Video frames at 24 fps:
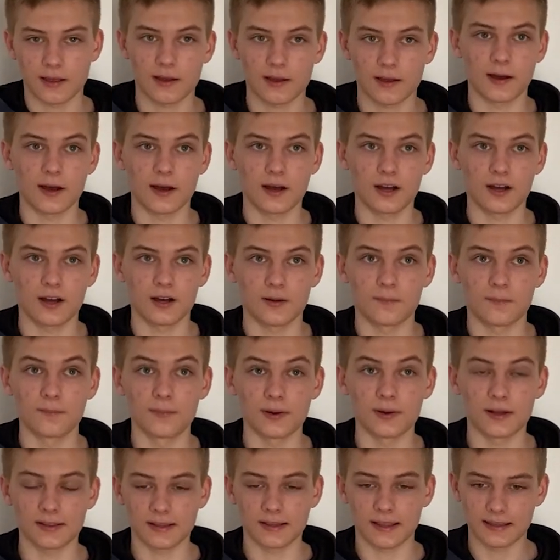
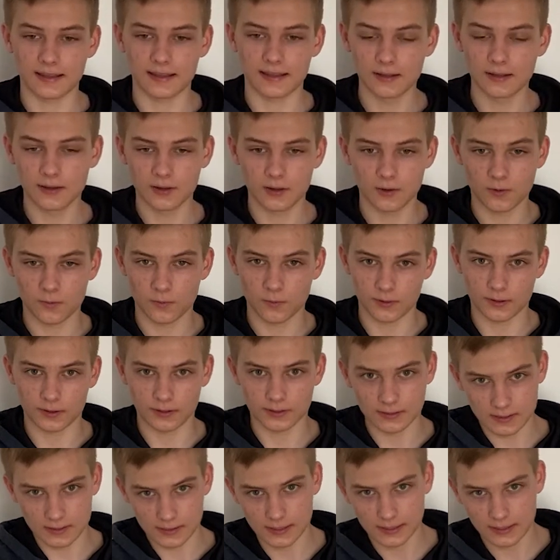but like with
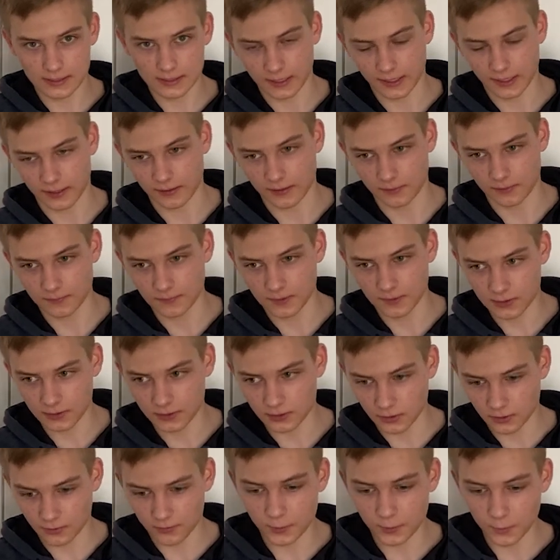detail. So
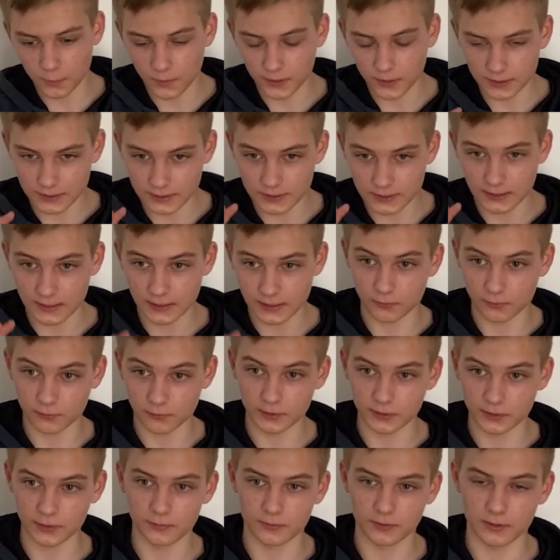if you wanted to get
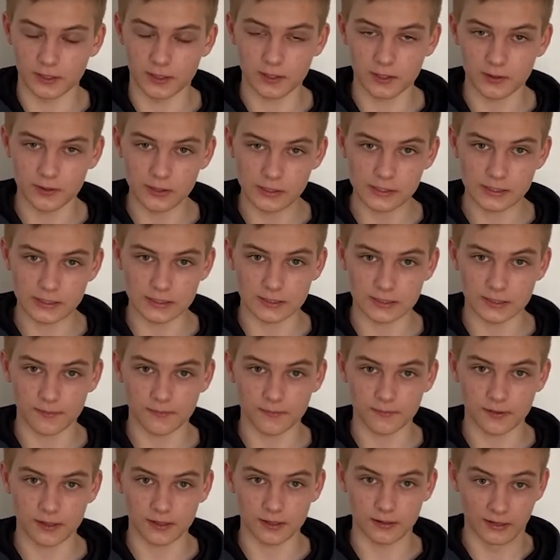really, really close to
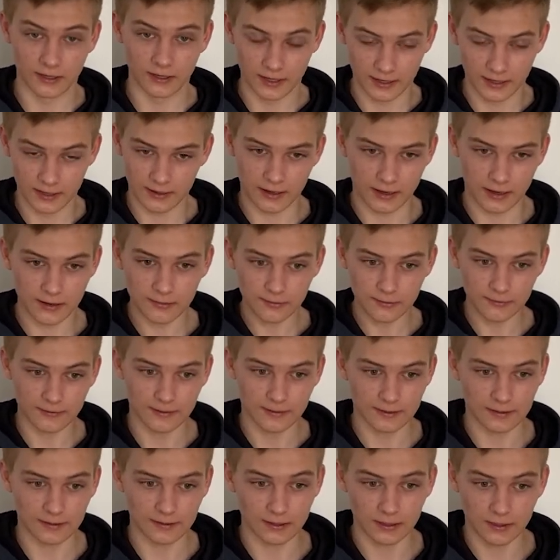something
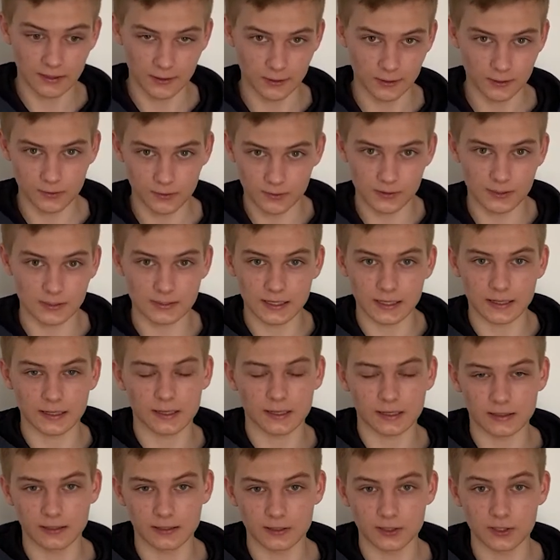infinitely, you could
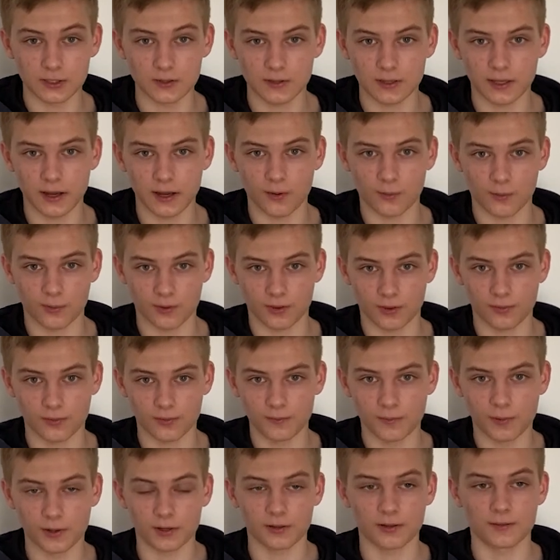technically do that with
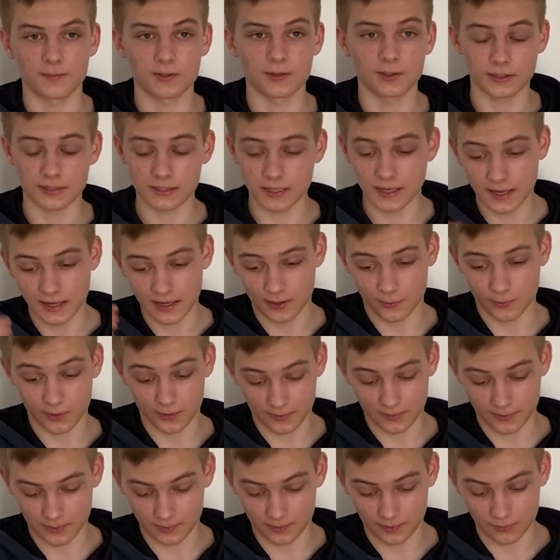Perl noise. It would
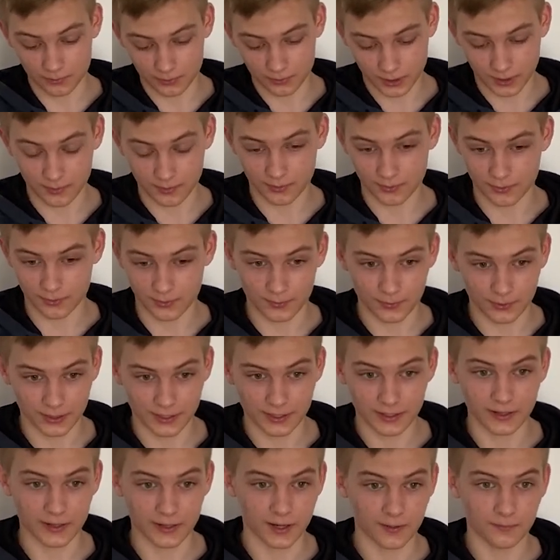be probably pretty
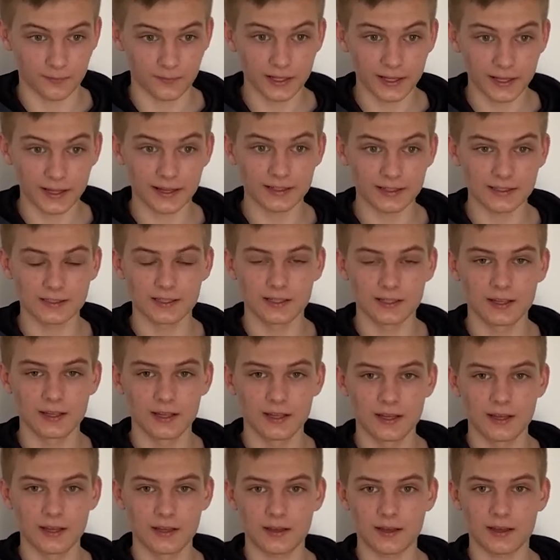complex
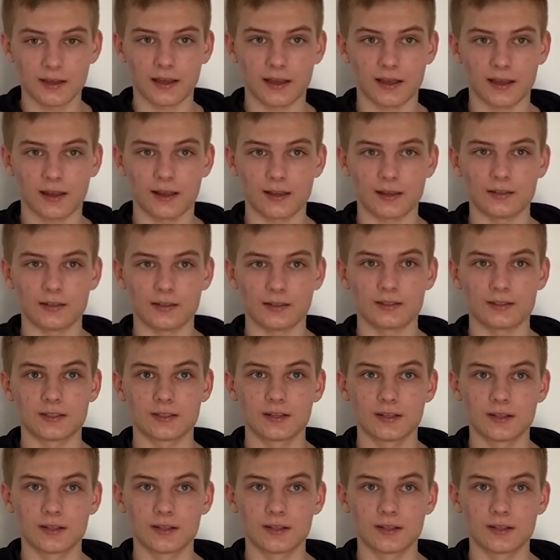and